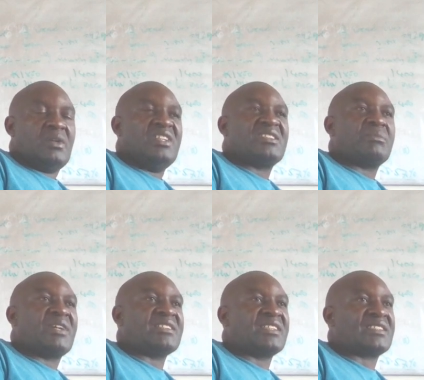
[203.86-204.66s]
In some
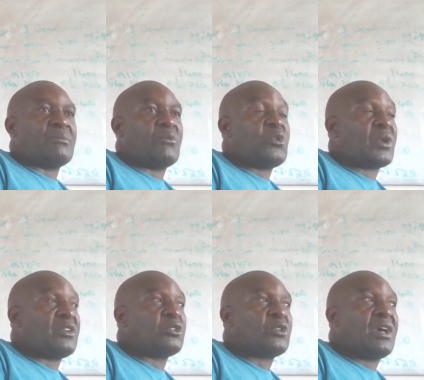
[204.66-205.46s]
cases, you
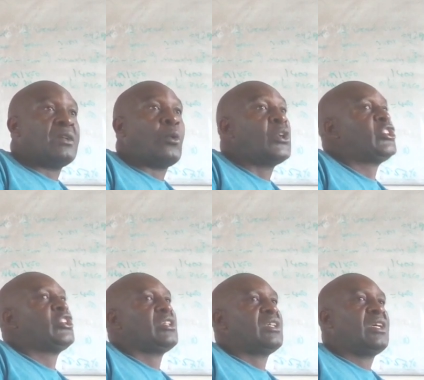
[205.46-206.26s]
can also add
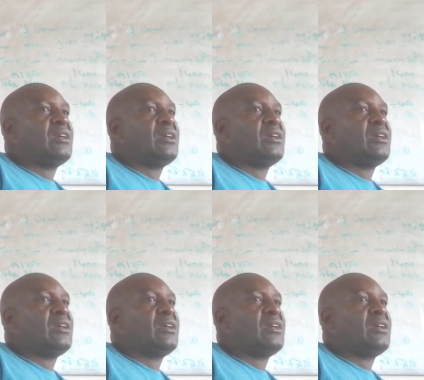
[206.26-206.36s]
which.